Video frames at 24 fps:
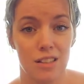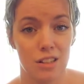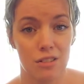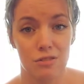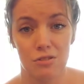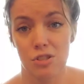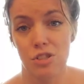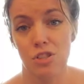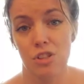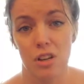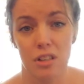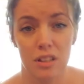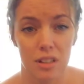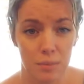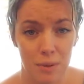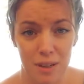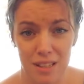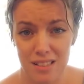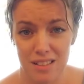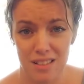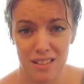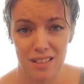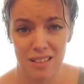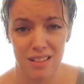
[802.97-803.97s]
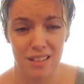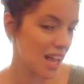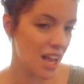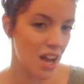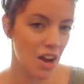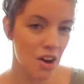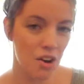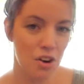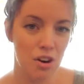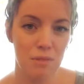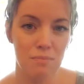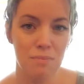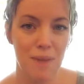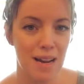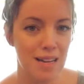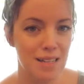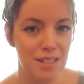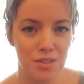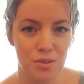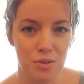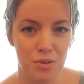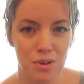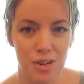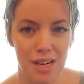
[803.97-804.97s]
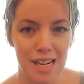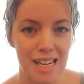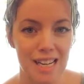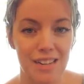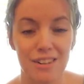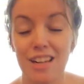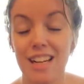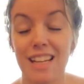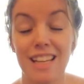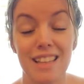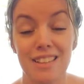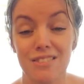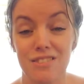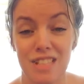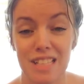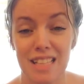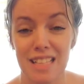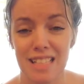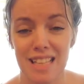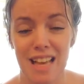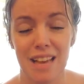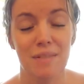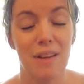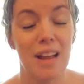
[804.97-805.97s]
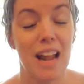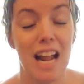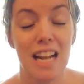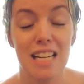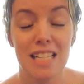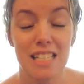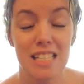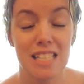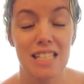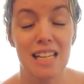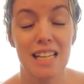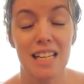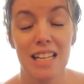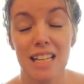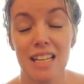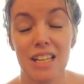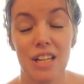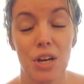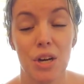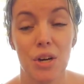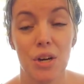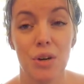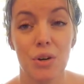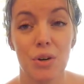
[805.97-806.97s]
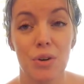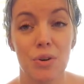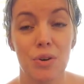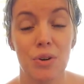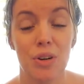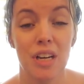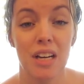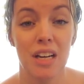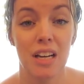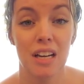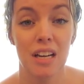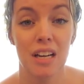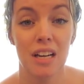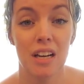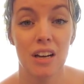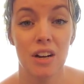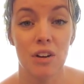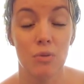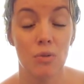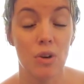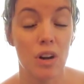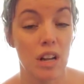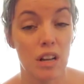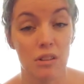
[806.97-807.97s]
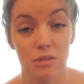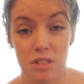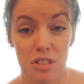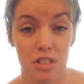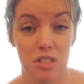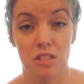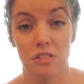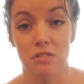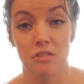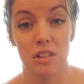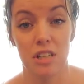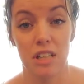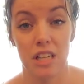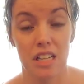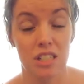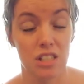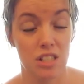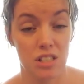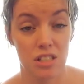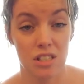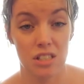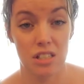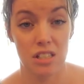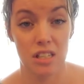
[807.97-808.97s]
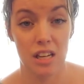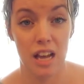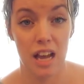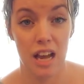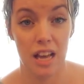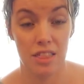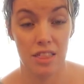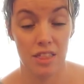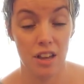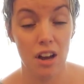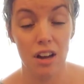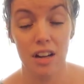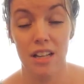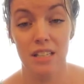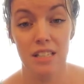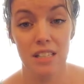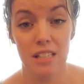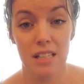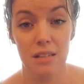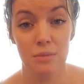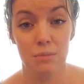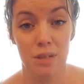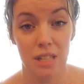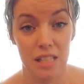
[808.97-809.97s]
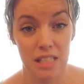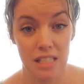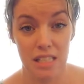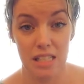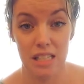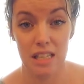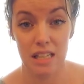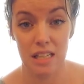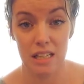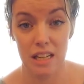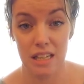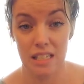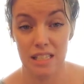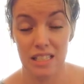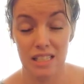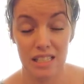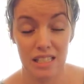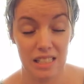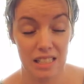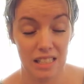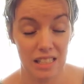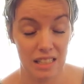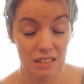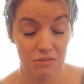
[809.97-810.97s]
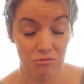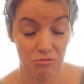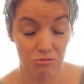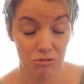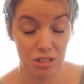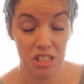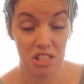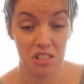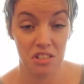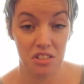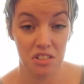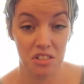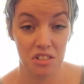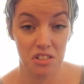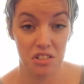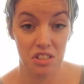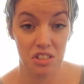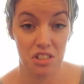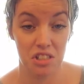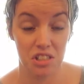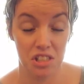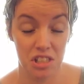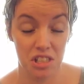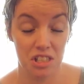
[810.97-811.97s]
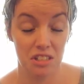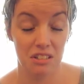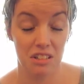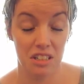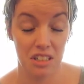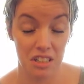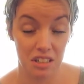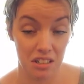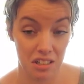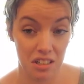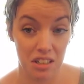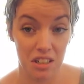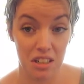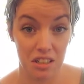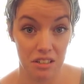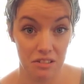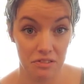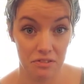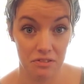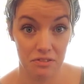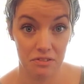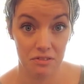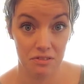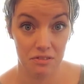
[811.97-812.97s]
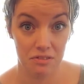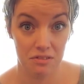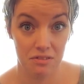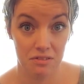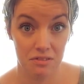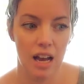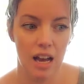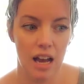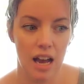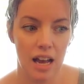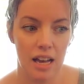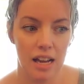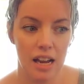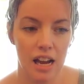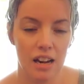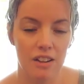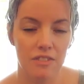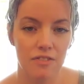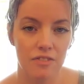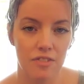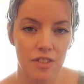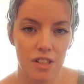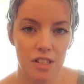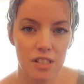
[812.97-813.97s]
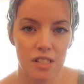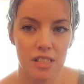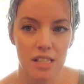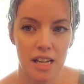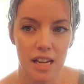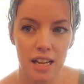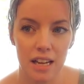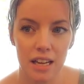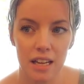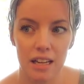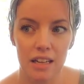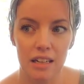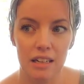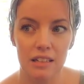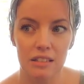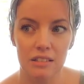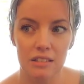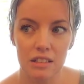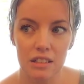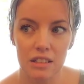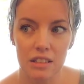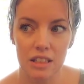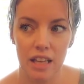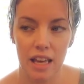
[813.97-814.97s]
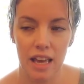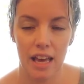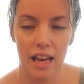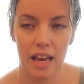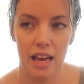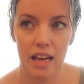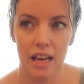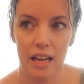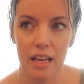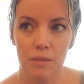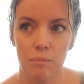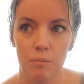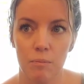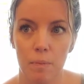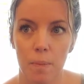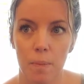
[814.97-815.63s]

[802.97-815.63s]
Charlotte Mason or Montessori or any of those things. I mean, I just didn't know what I was doing. I thought I did, but I didn't. I didn't research nearly enough. I got a first-hand look at